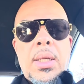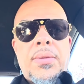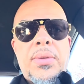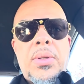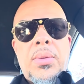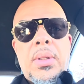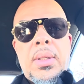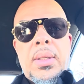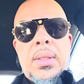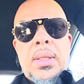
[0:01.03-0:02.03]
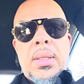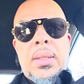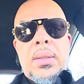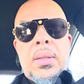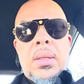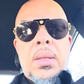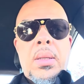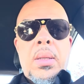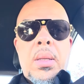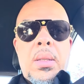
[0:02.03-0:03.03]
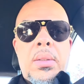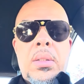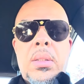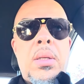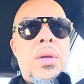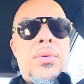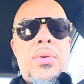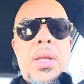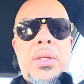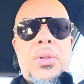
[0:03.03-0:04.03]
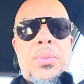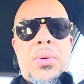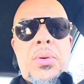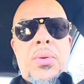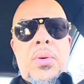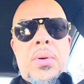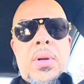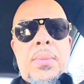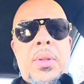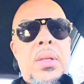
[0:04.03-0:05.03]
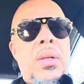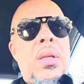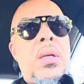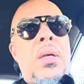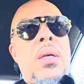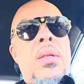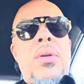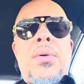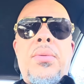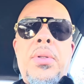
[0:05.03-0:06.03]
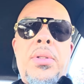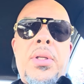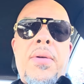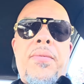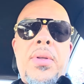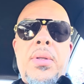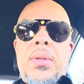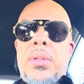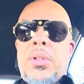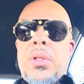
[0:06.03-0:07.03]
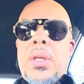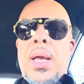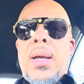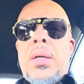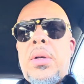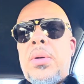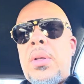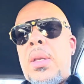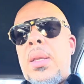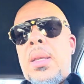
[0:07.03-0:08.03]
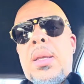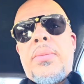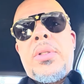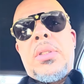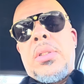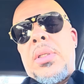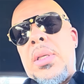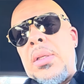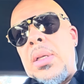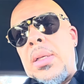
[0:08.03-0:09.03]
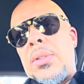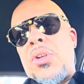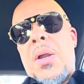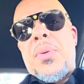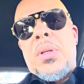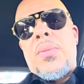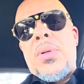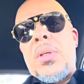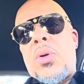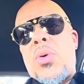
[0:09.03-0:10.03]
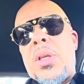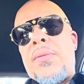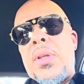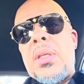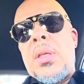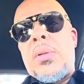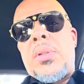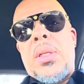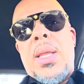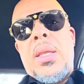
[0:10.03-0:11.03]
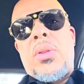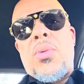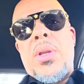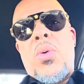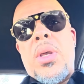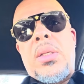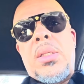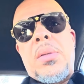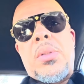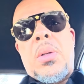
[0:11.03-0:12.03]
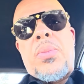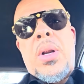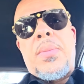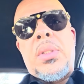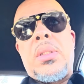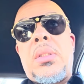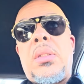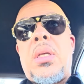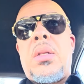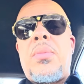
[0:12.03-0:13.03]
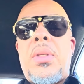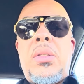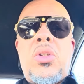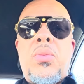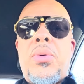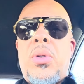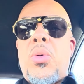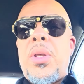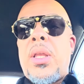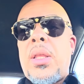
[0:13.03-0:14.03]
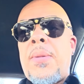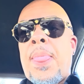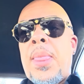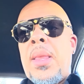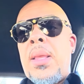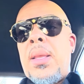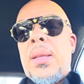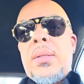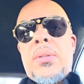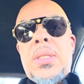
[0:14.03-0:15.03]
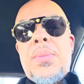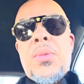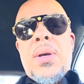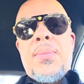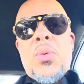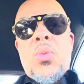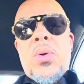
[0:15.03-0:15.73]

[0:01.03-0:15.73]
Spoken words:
Thanks for tuning in again to the Notary Entrepreneur. I'm the Notary Jeff Veal in Chicago. I'm just dropping a real quick video today. 3 quick tips. I promise this is going to be super quick. Tip number